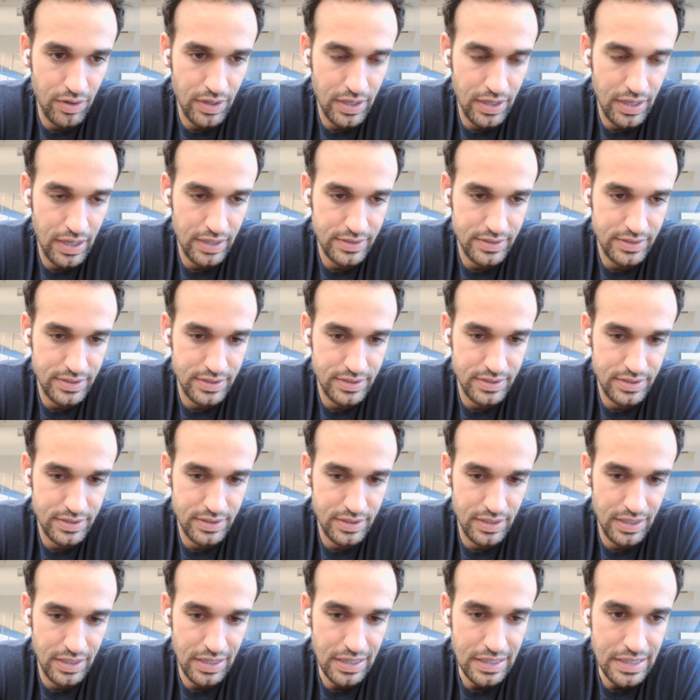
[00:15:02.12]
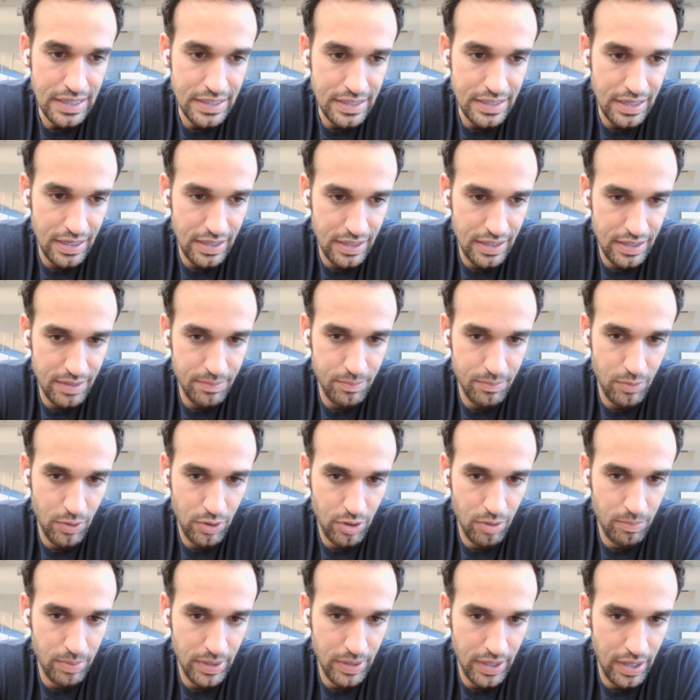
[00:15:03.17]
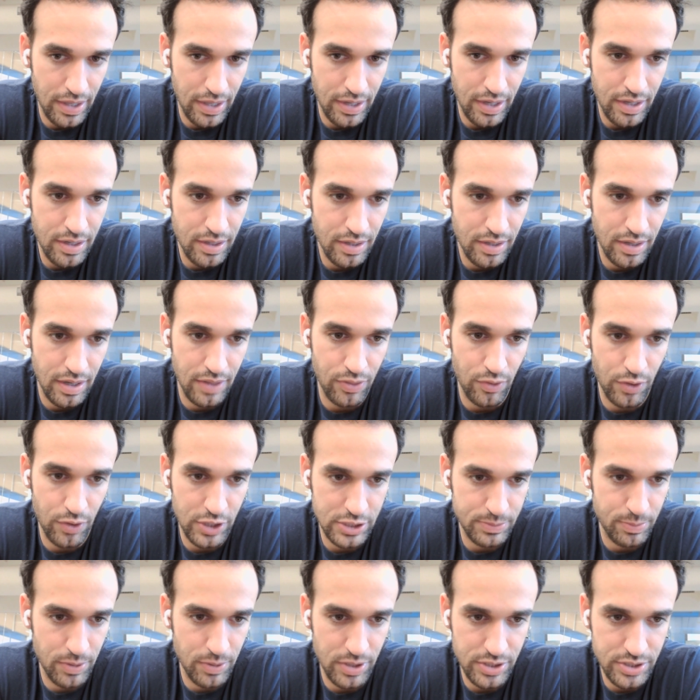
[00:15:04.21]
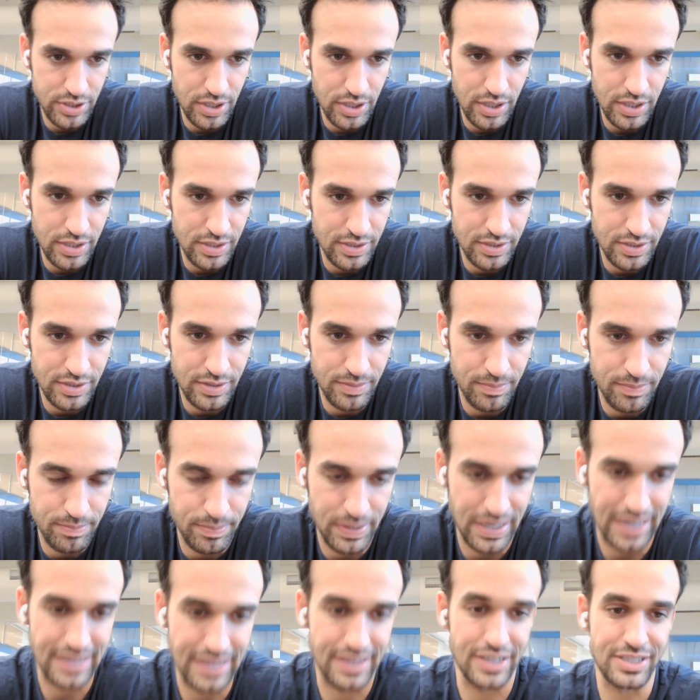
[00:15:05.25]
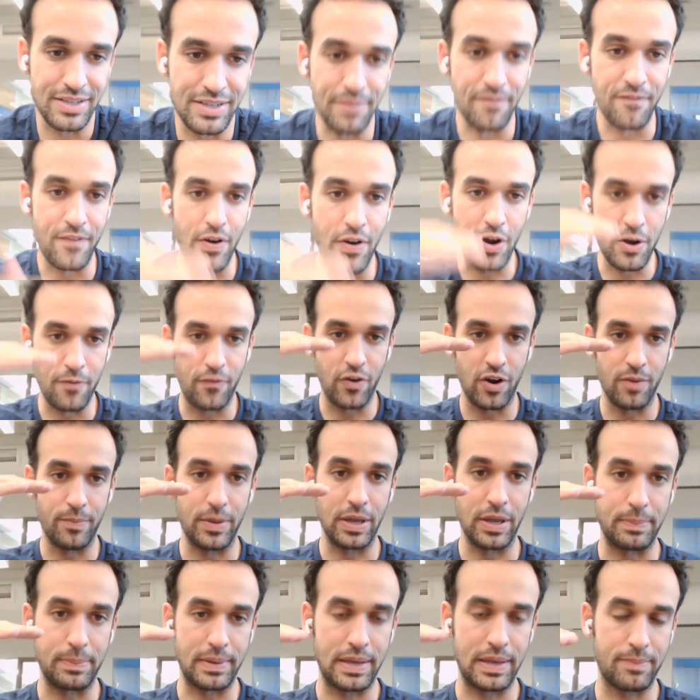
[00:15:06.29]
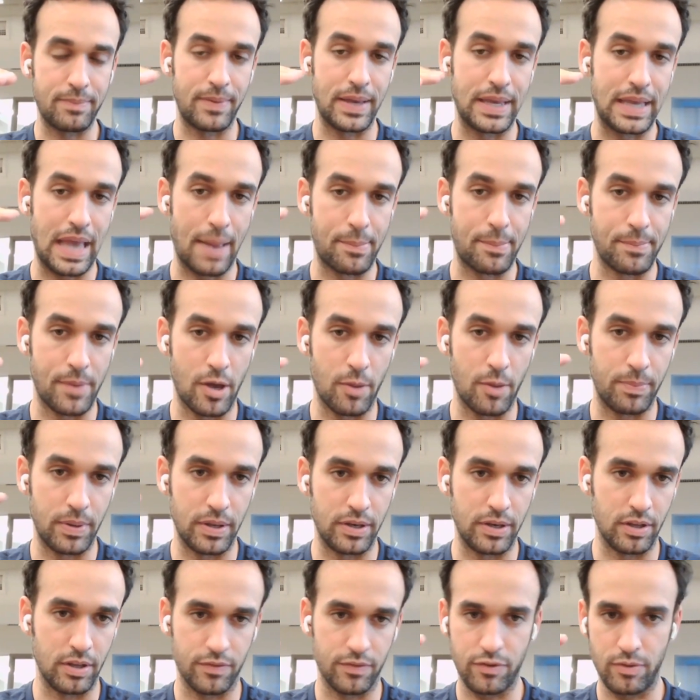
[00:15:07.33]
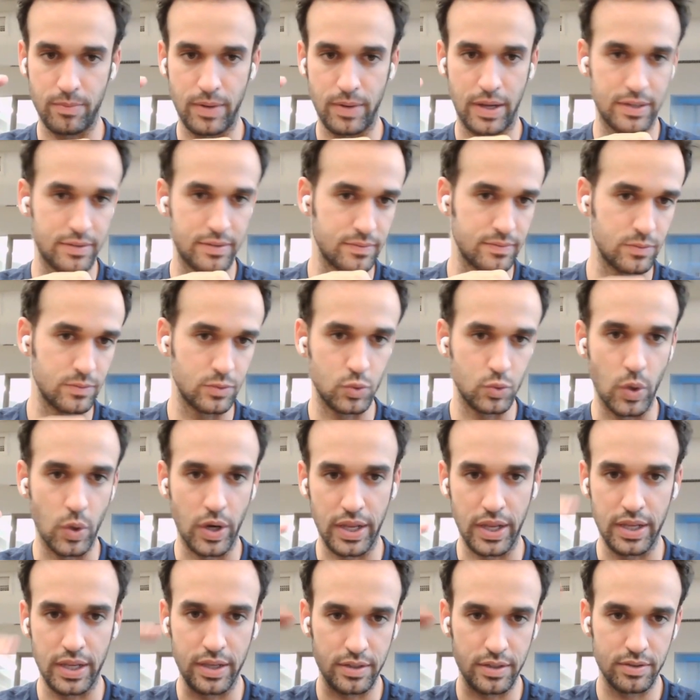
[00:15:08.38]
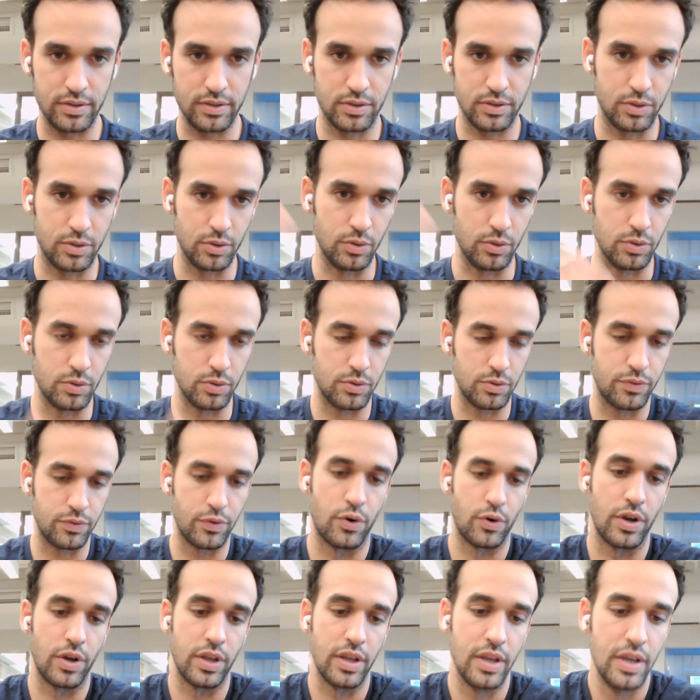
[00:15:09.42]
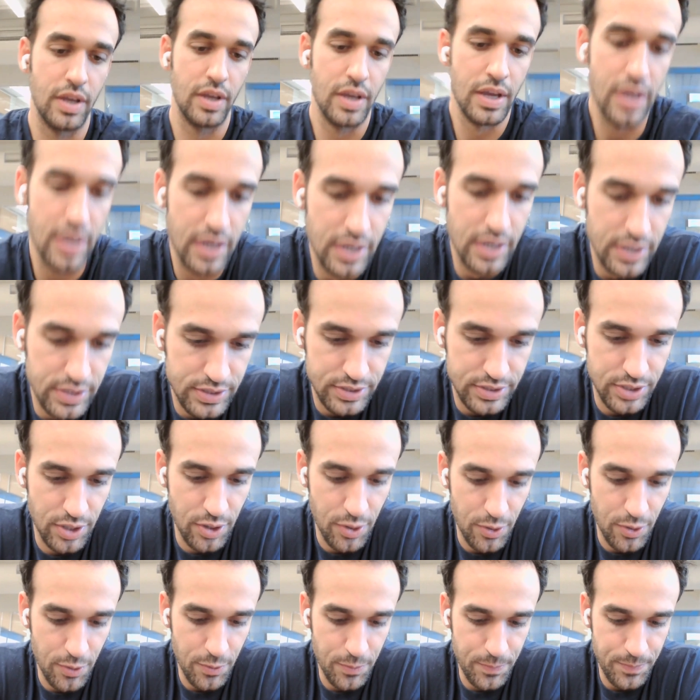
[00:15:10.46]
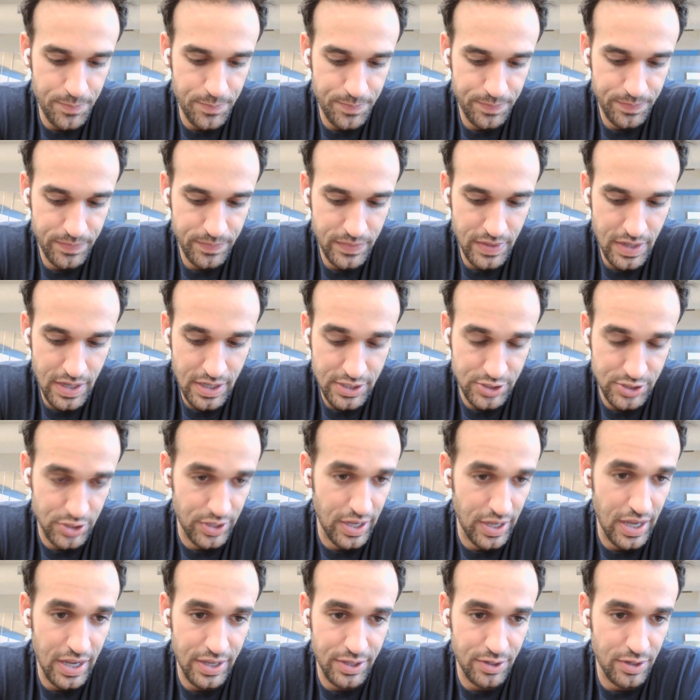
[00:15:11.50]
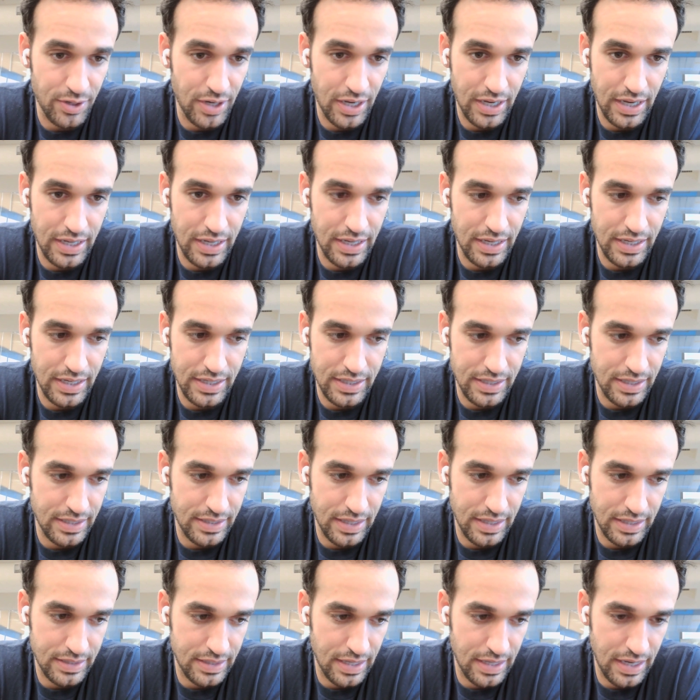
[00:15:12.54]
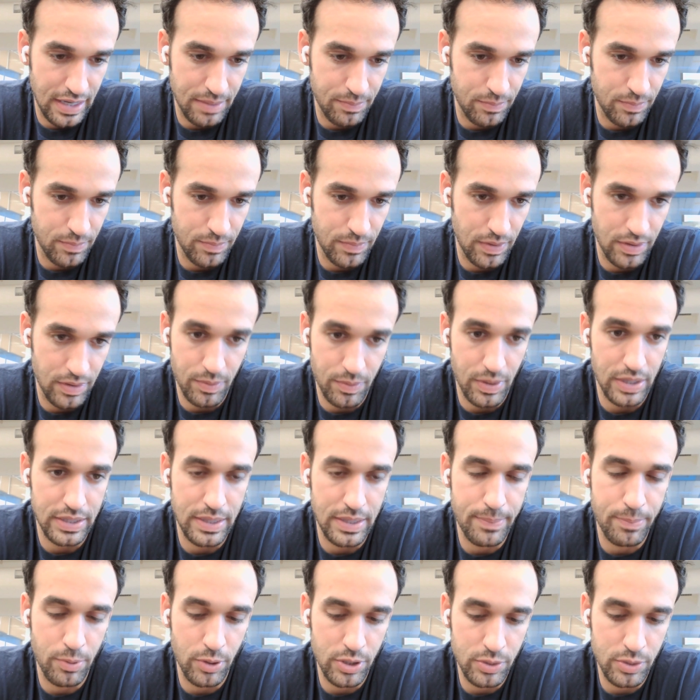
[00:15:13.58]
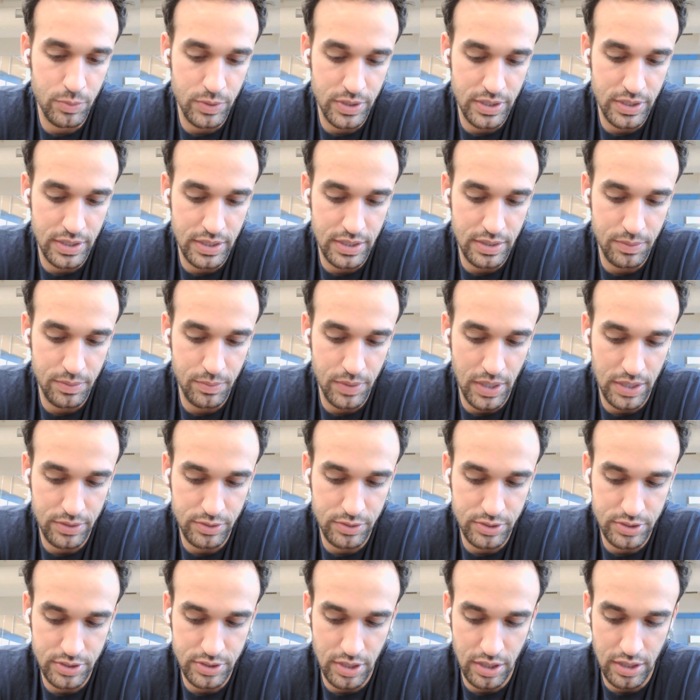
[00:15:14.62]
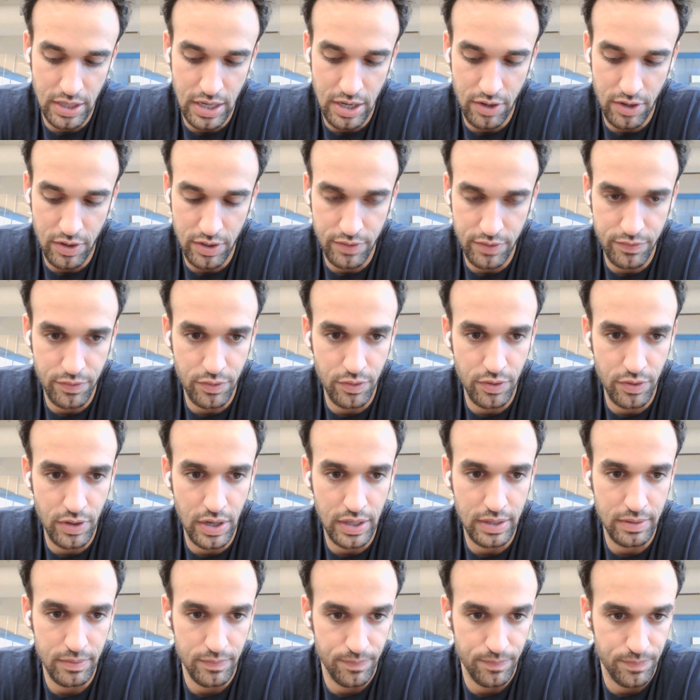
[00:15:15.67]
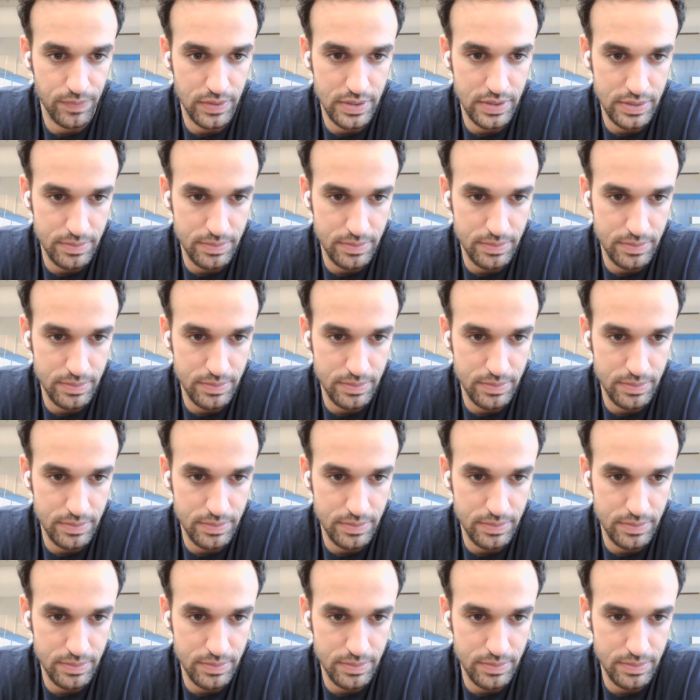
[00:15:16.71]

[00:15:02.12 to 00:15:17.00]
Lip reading: it only gets linearly more complicated and not exponentially. But like there's a very, very big gap in my opinion from like 20 to 40. So yeah, like at that time, well, at that point, we had to start hiring for like